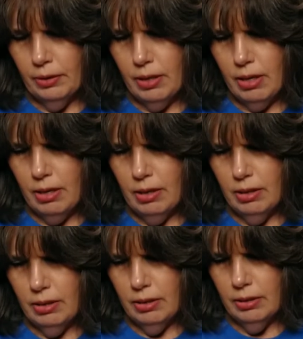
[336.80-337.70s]

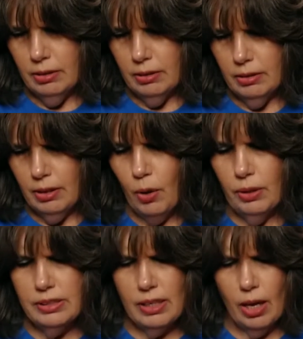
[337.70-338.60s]
Long. Oh,
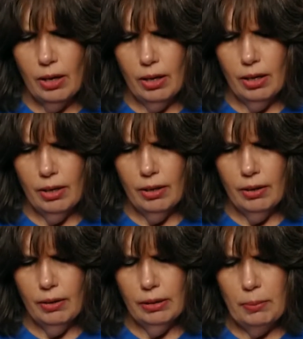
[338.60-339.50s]
is
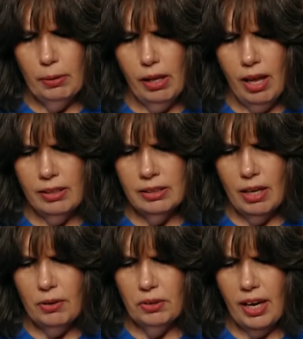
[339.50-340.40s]
lip
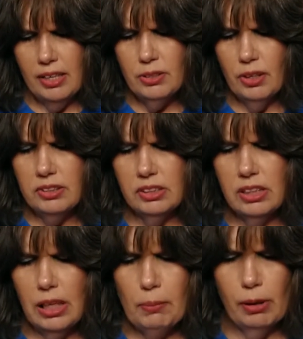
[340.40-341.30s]
gloss? Okay, so this is
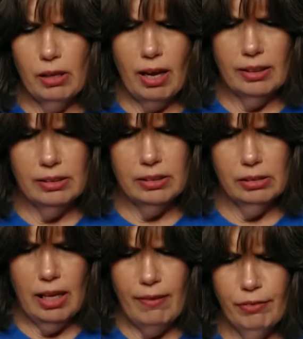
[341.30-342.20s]
lip gloss.
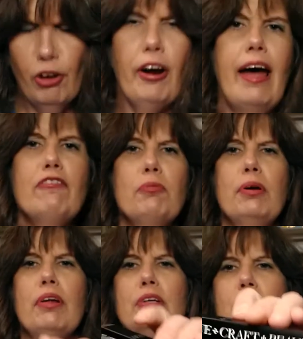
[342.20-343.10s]
Lovecraft Beauty.